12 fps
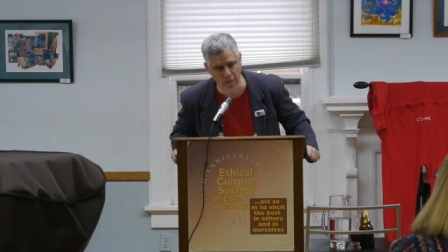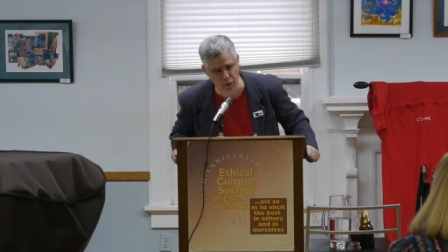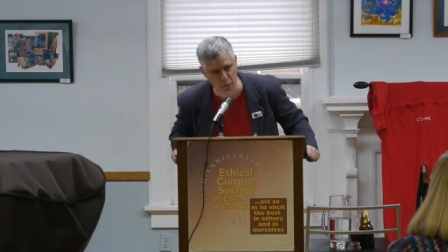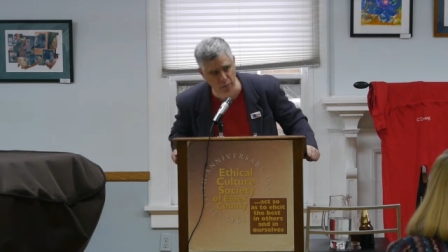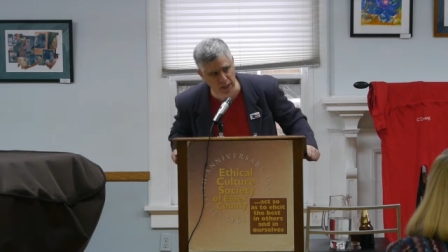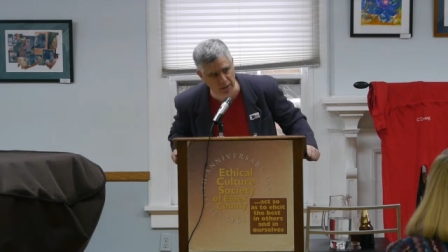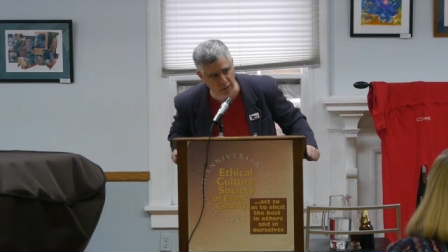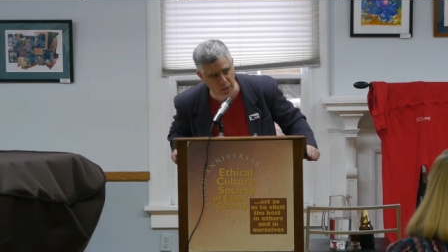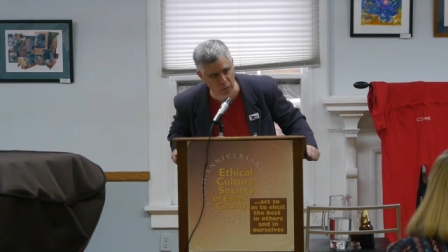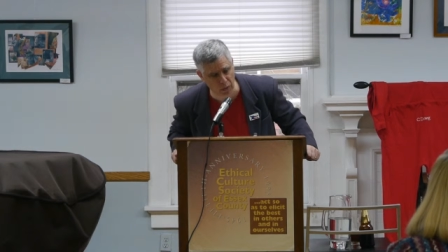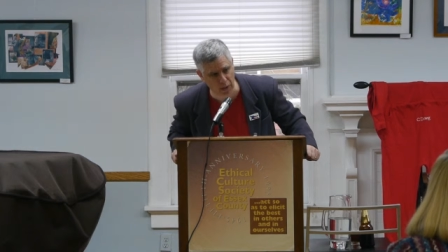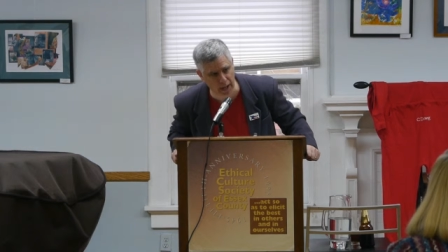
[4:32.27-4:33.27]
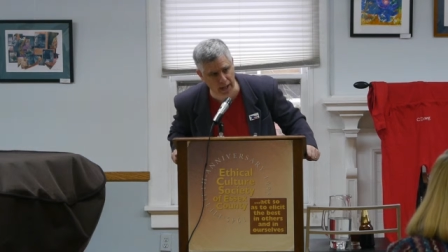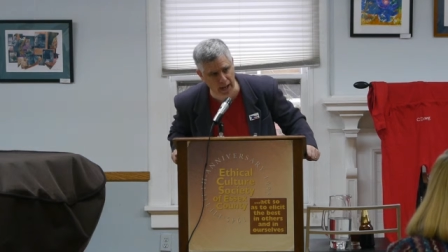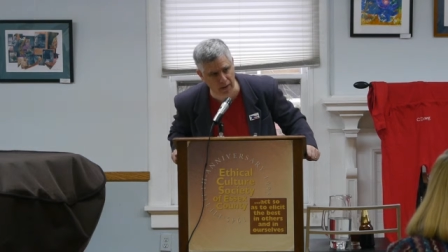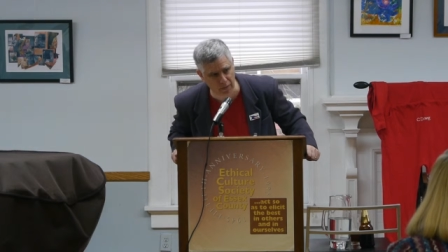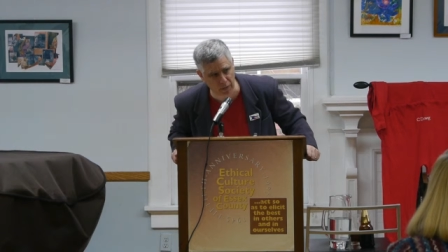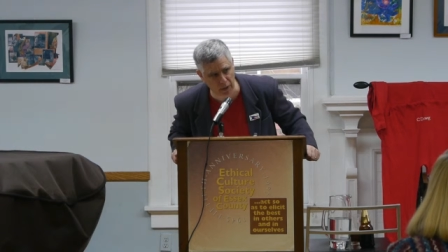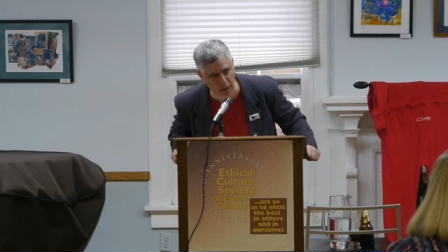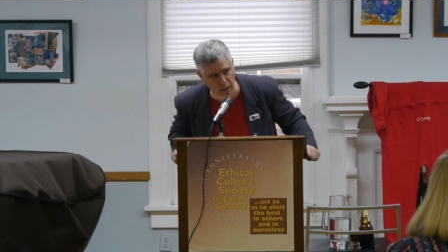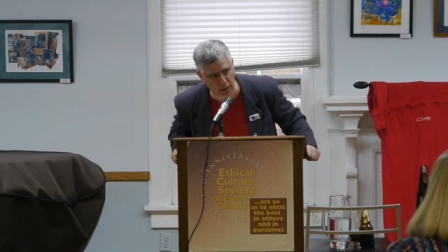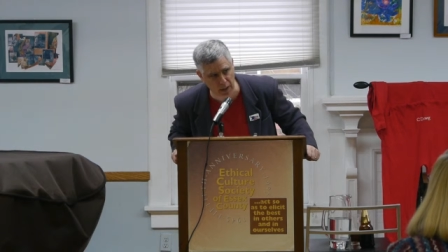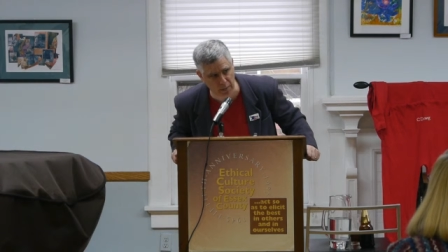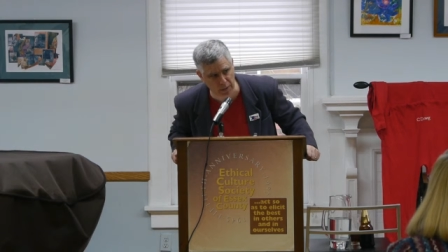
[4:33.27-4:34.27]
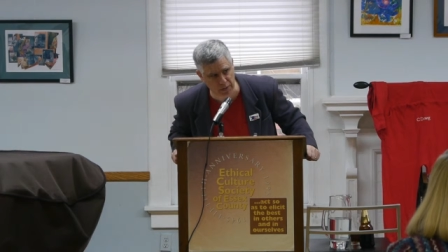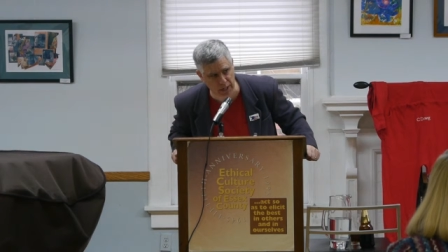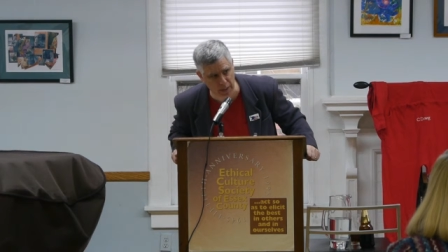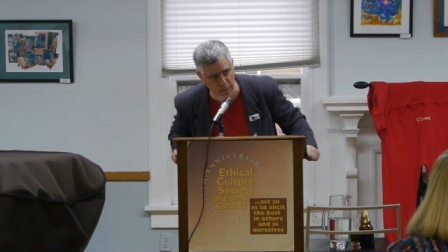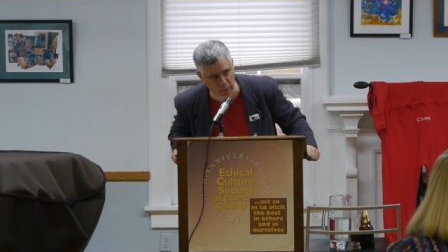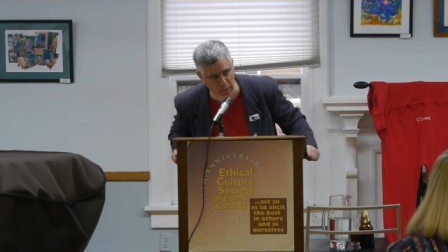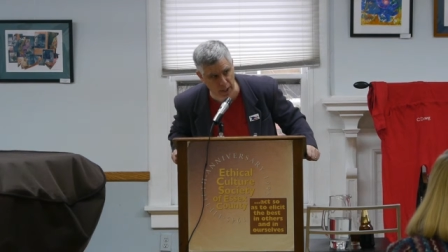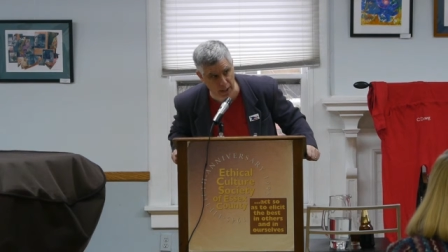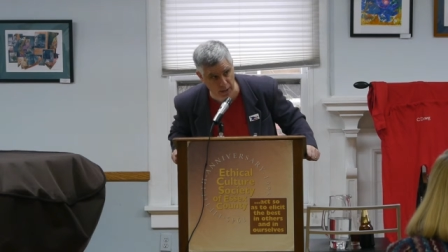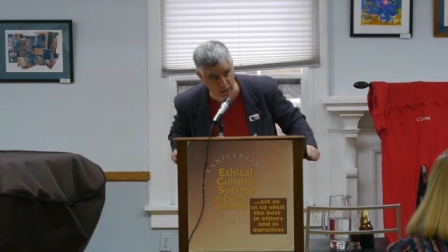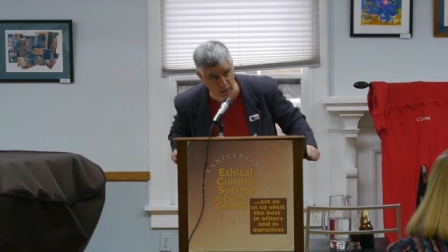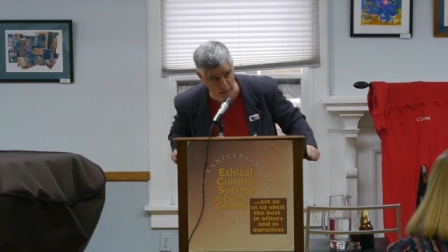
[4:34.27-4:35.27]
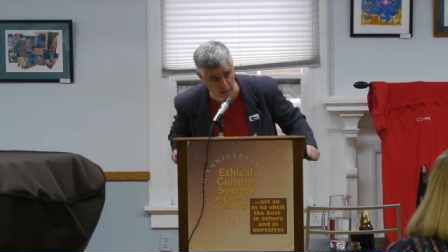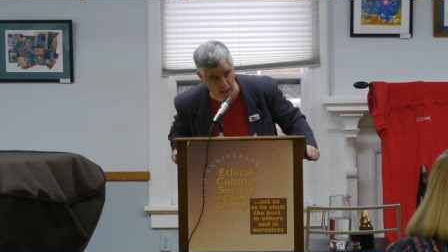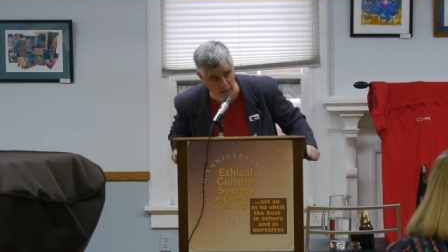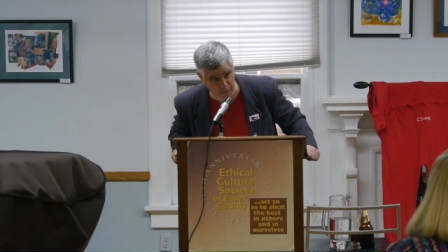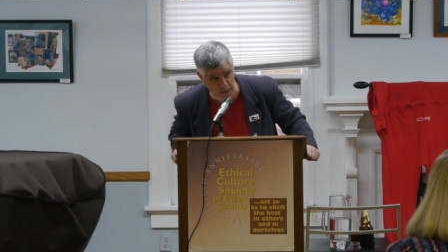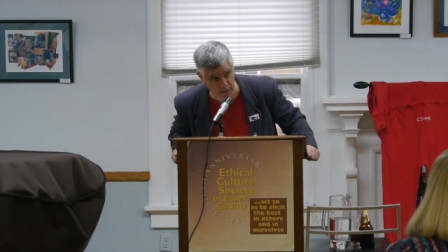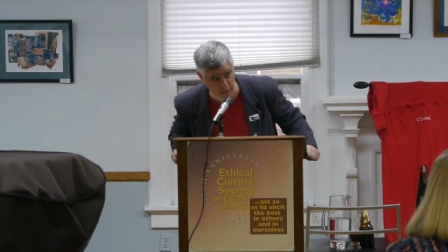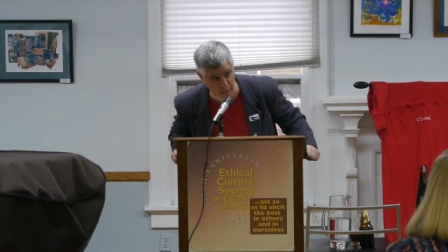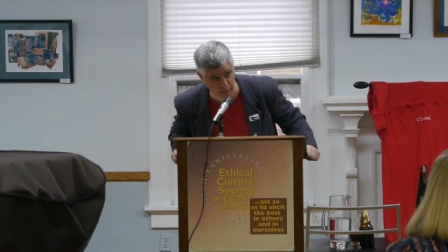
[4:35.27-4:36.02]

have you been to, like, ever a Columbus Day parade? Have you?